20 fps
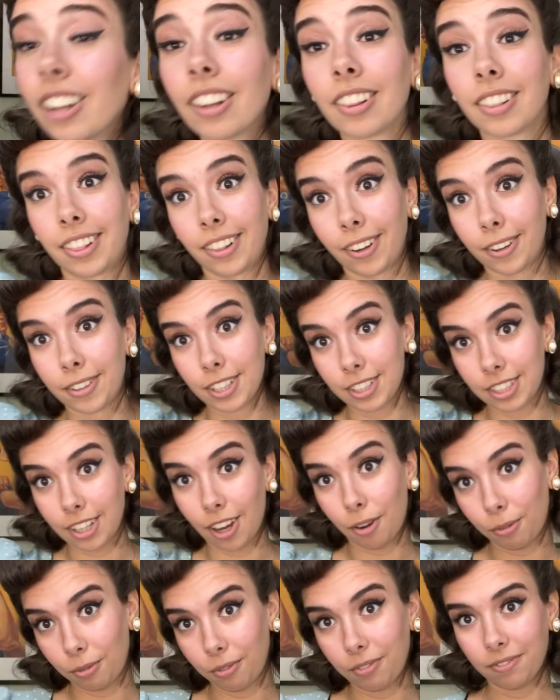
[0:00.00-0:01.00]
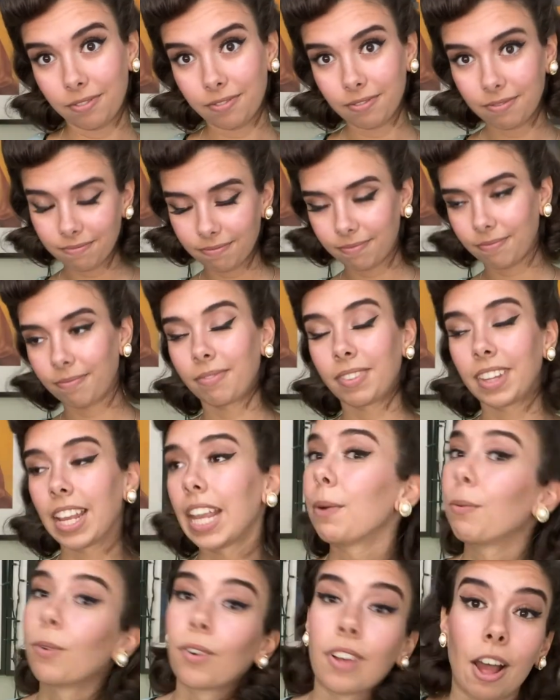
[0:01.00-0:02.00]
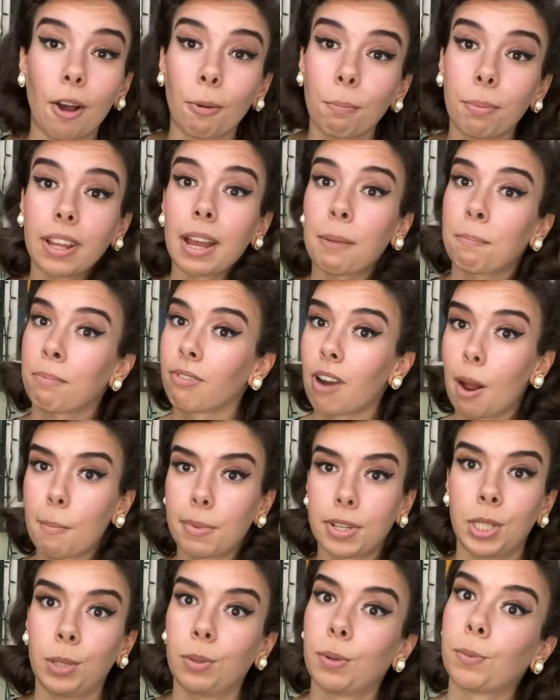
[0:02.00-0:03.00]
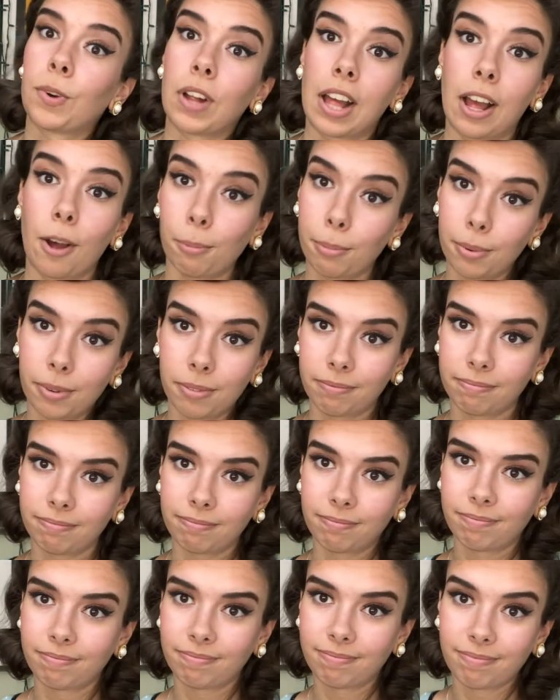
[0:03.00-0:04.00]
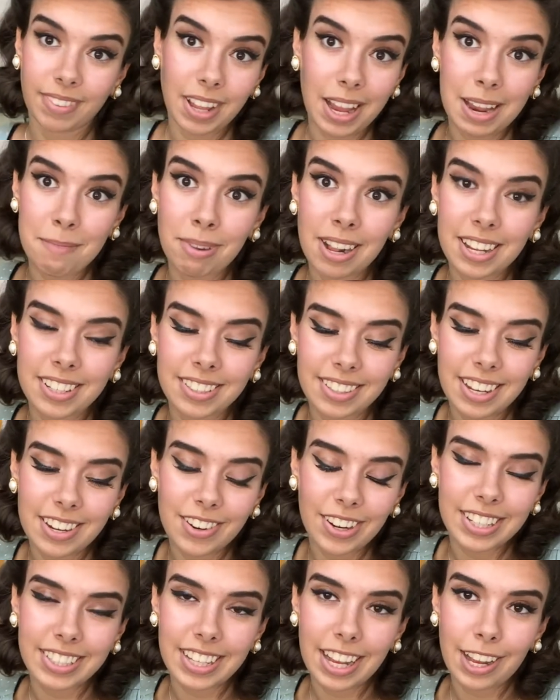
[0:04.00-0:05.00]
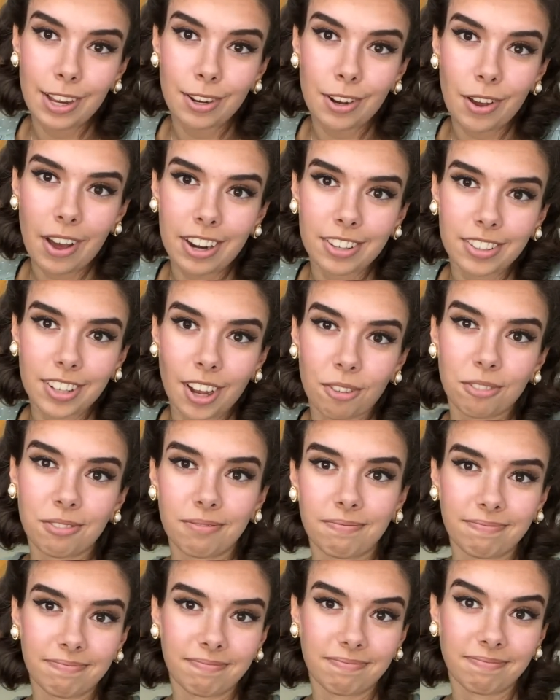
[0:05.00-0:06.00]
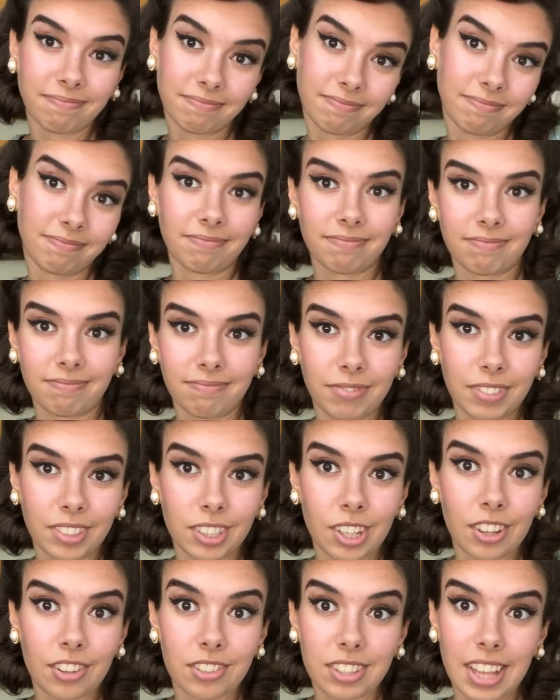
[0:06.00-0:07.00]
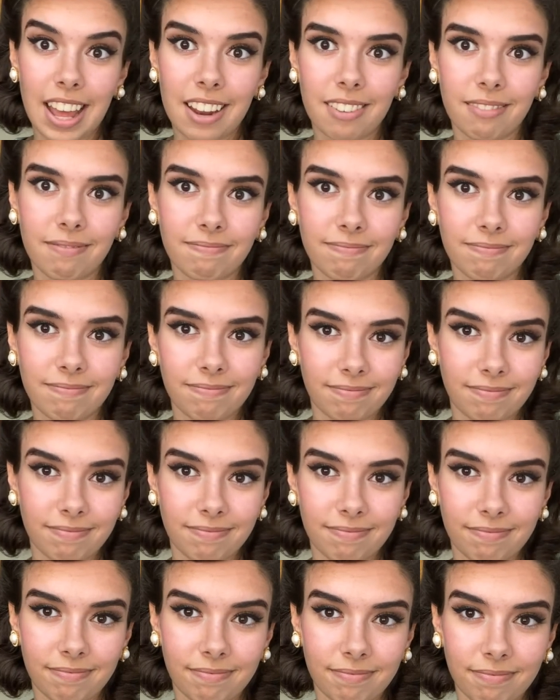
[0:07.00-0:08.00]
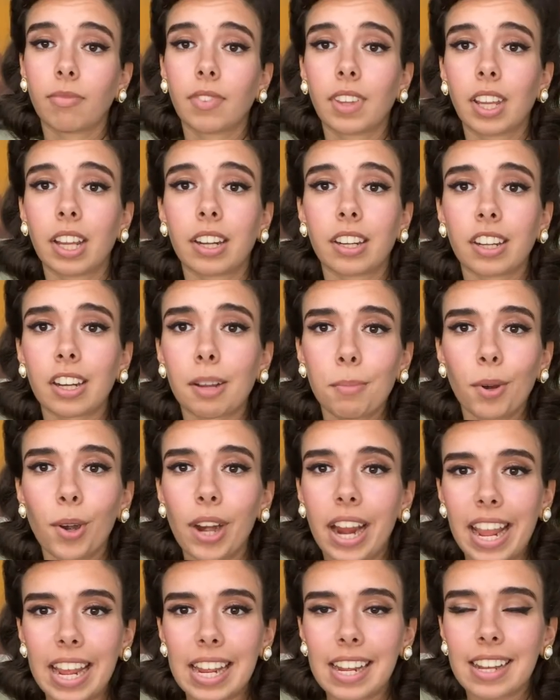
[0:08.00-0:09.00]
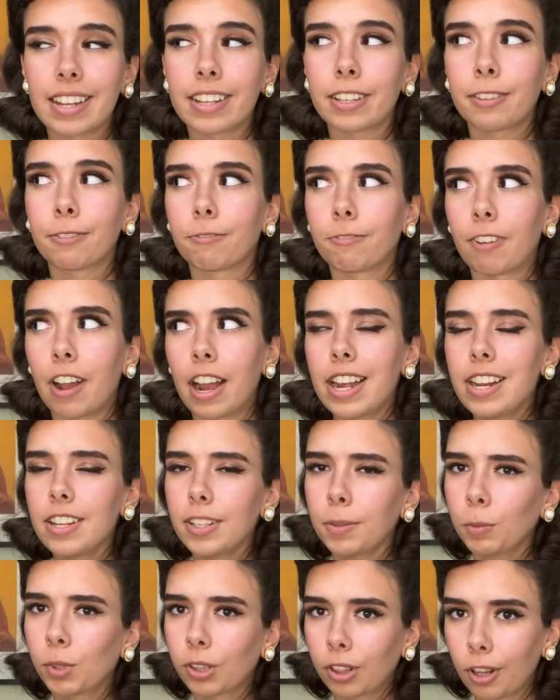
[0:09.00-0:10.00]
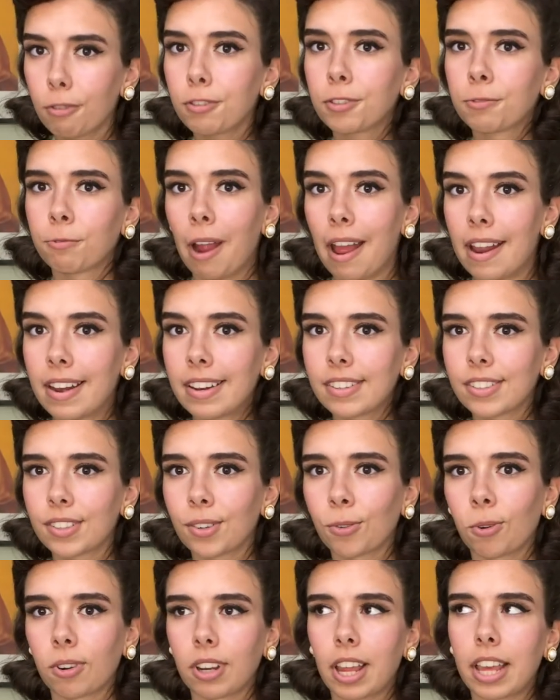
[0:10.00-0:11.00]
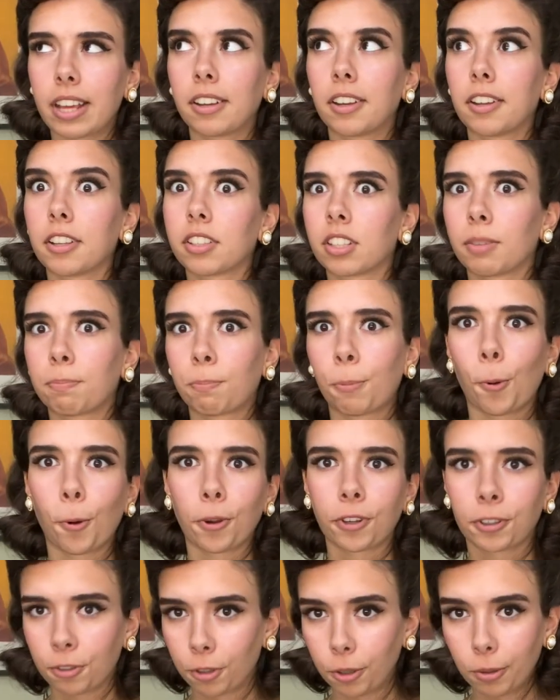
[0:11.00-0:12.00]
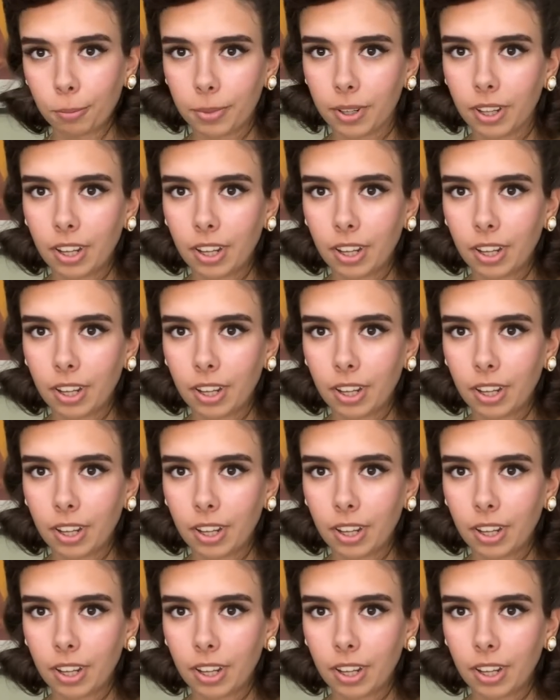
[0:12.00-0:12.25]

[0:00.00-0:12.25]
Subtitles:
Learn to sew. It will help. I promise you it will help. And plus, then you can say you know how to sew. So there's that. Number 8 is find some close friends or like a support group.